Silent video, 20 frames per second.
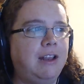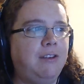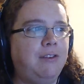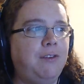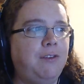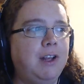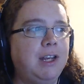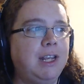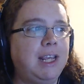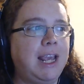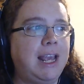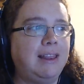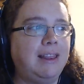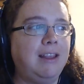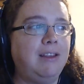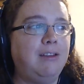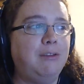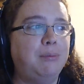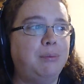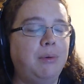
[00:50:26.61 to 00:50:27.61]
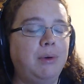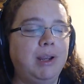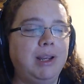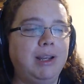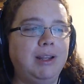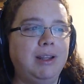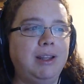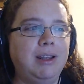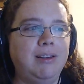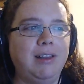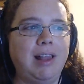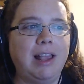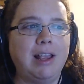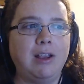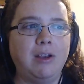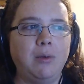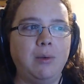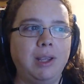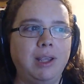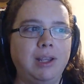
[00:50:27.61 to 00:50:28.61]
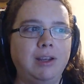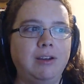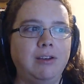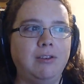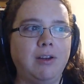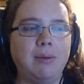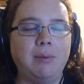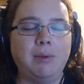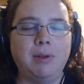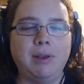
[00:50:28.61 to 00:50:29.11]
funny at this point. Is like going into tribal